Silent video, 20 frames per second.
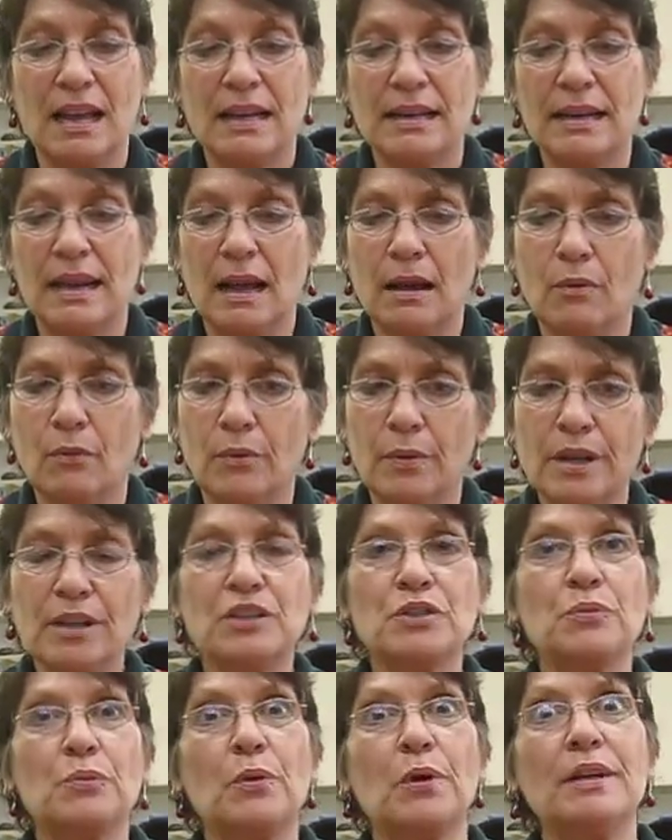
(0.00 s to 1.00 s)
Now,
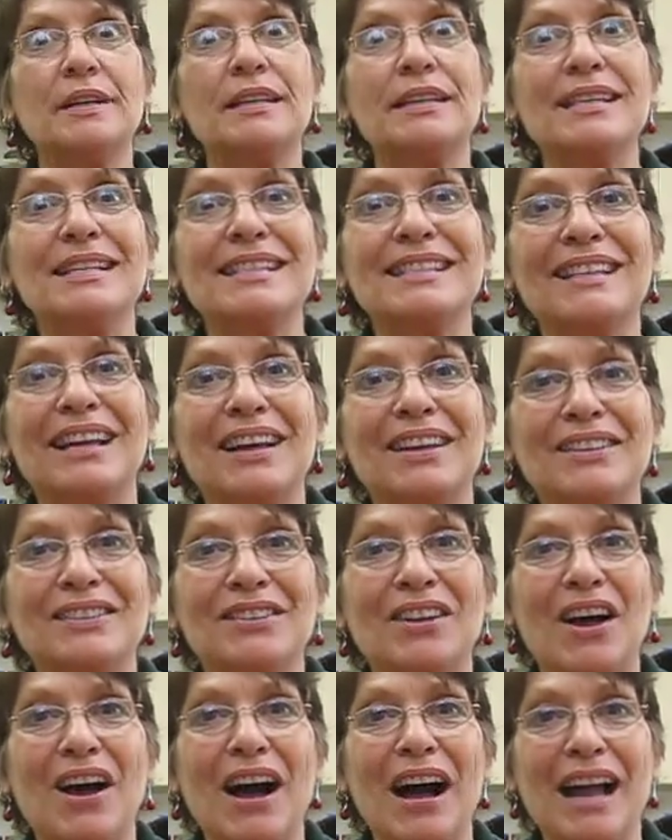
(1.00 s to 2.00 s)
which one is
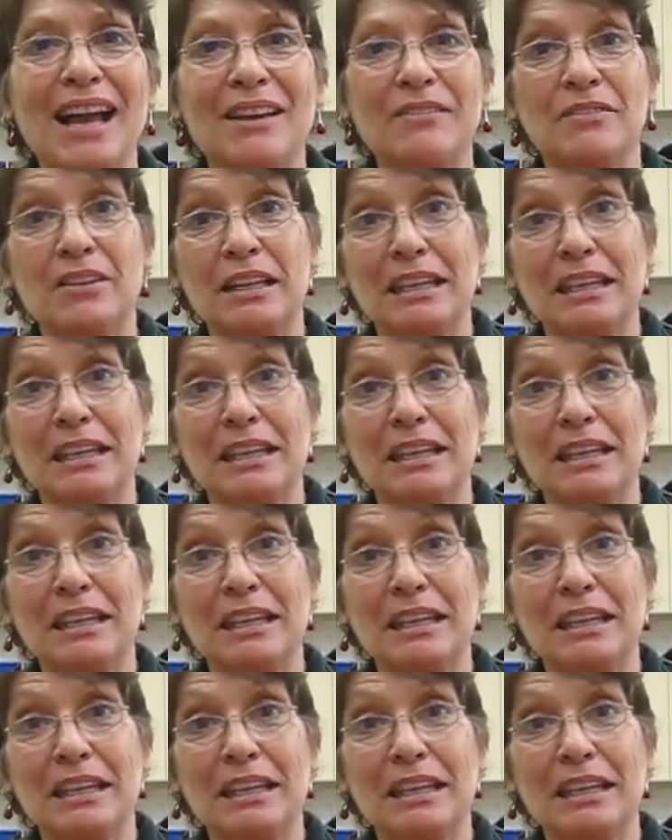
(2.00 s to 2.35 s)
alive?